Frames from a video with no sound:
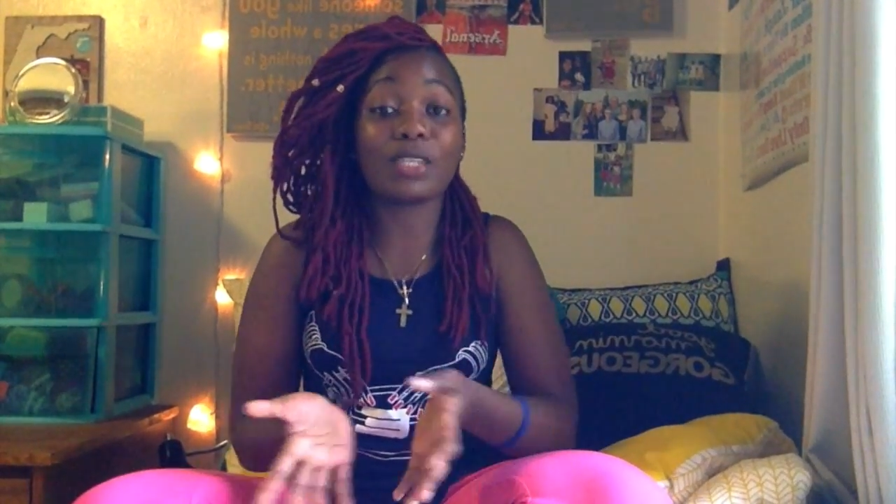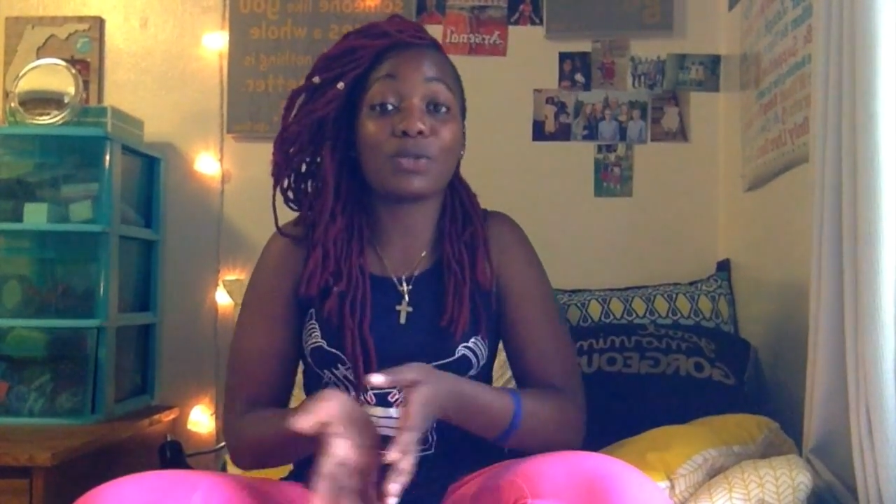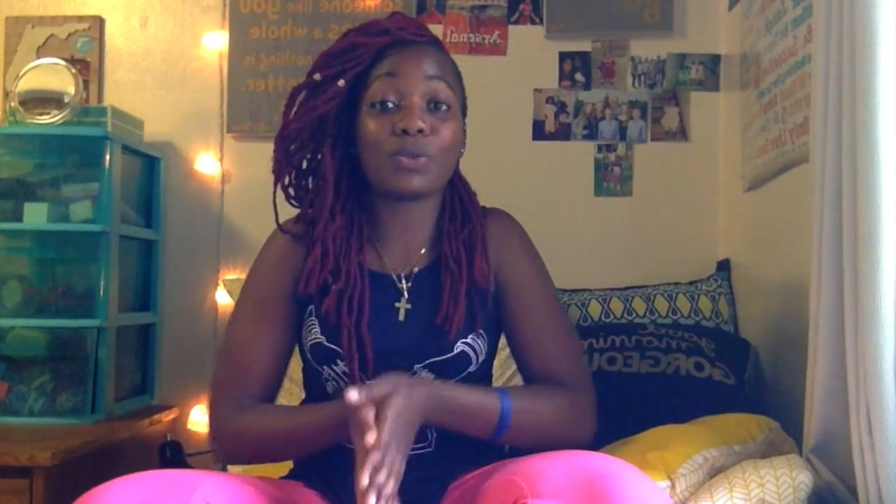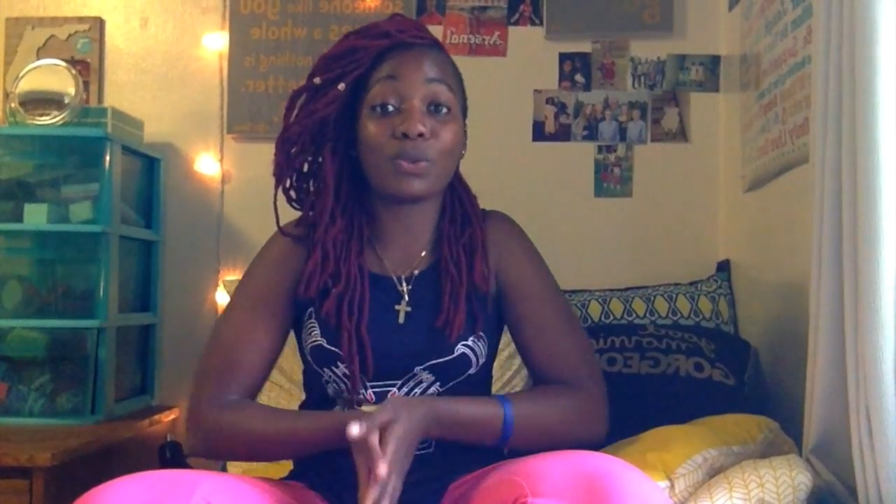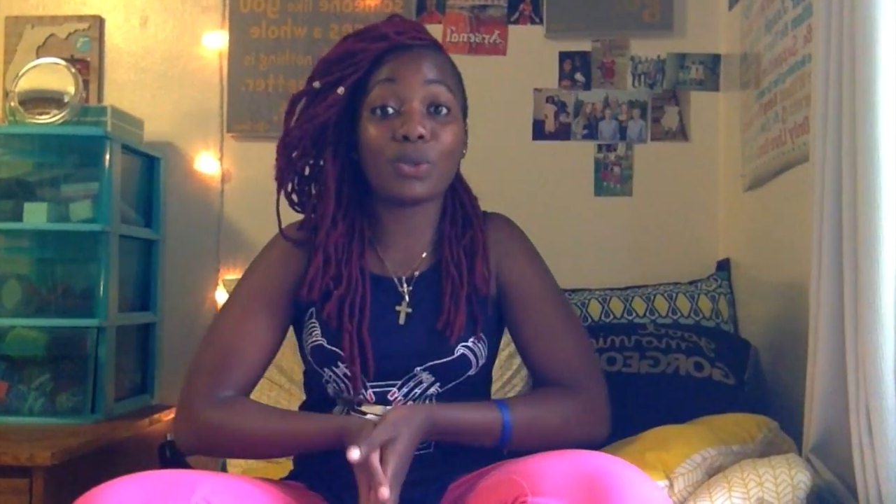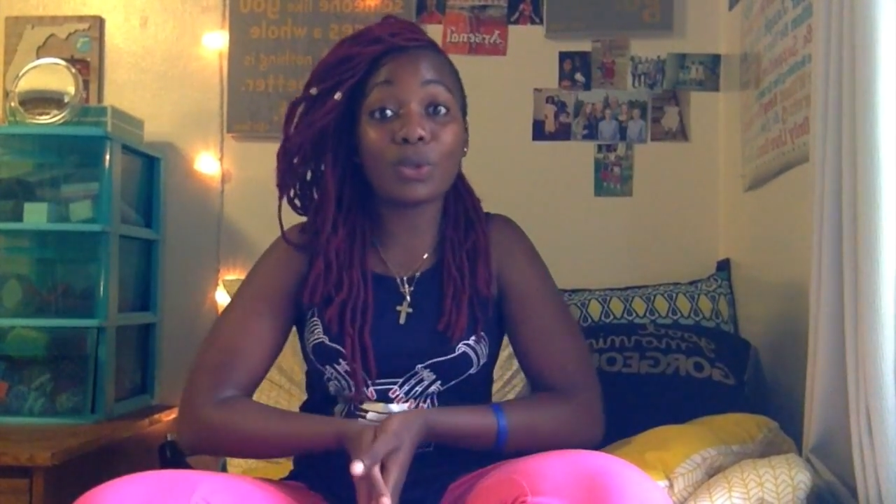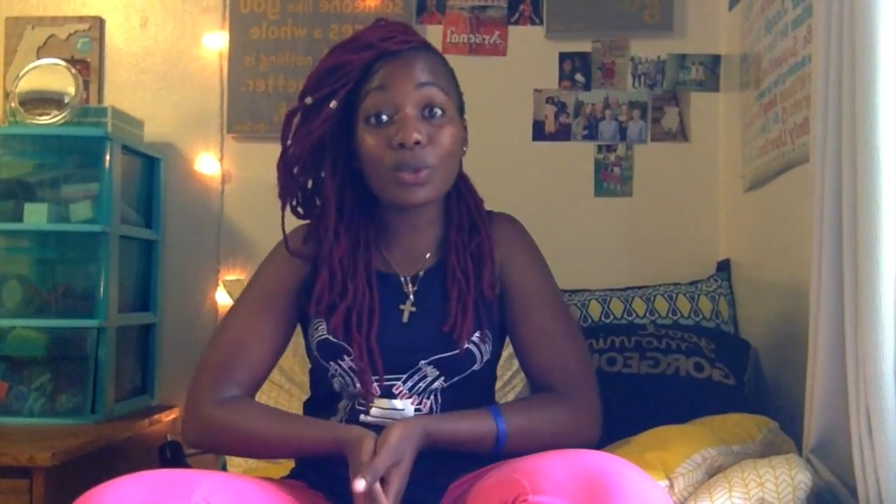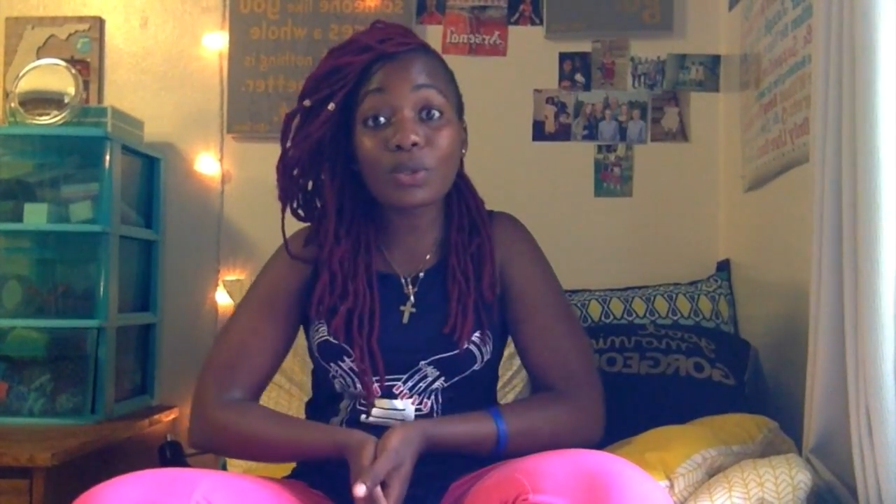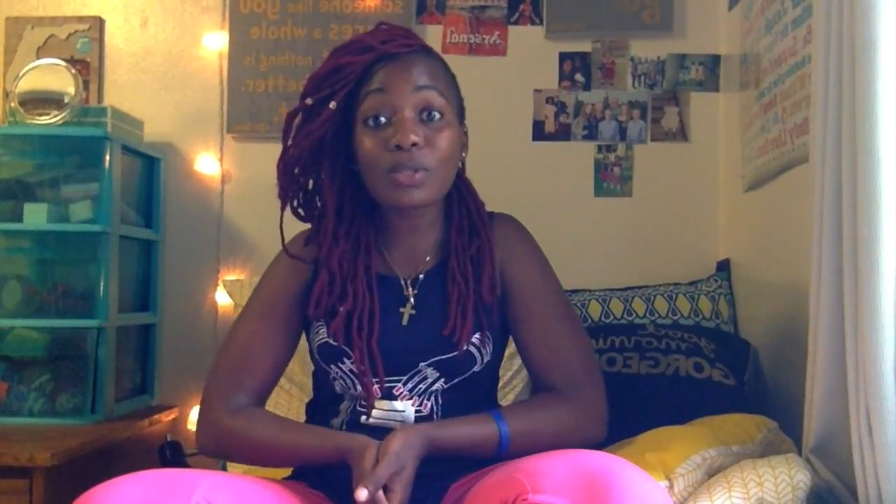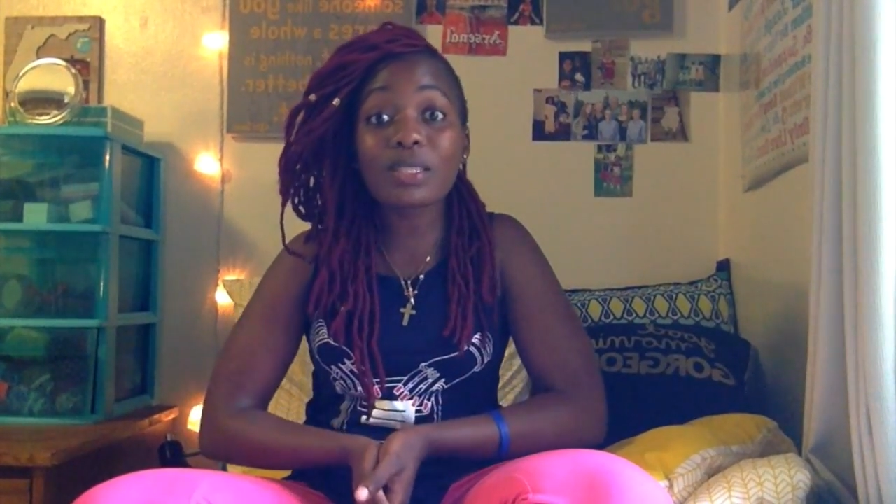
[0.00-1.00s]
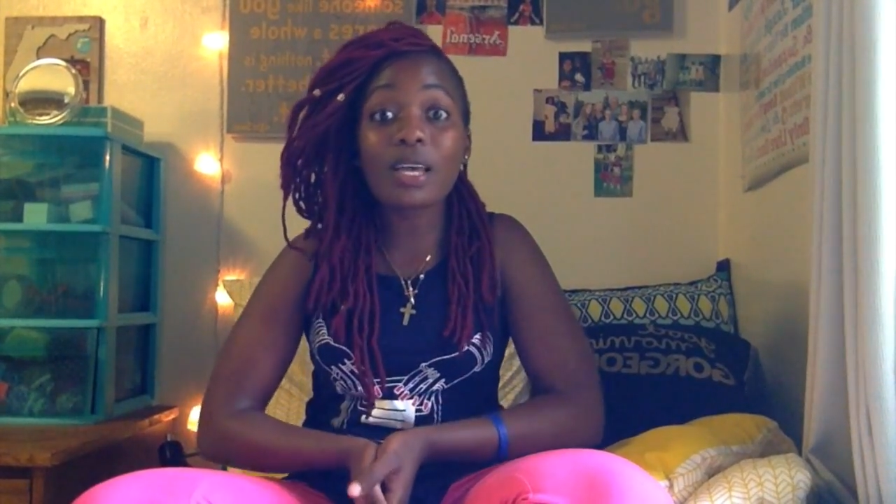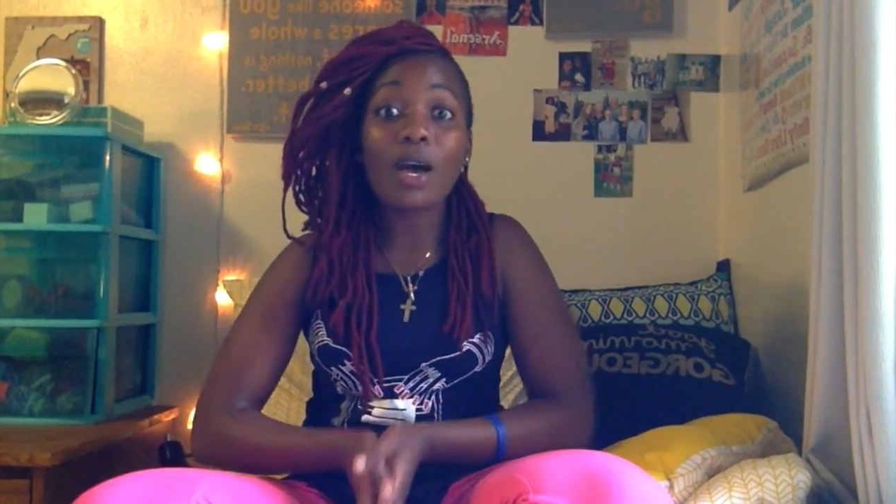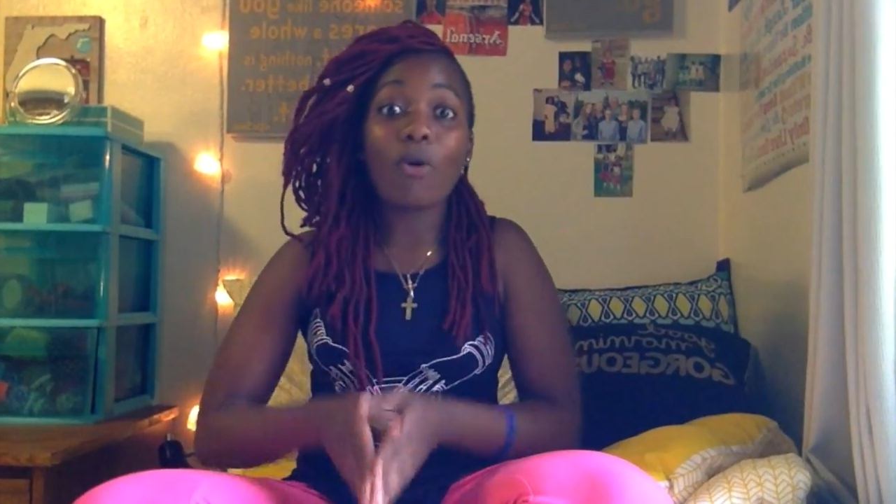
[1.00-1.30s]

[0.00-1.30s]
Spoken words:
has to use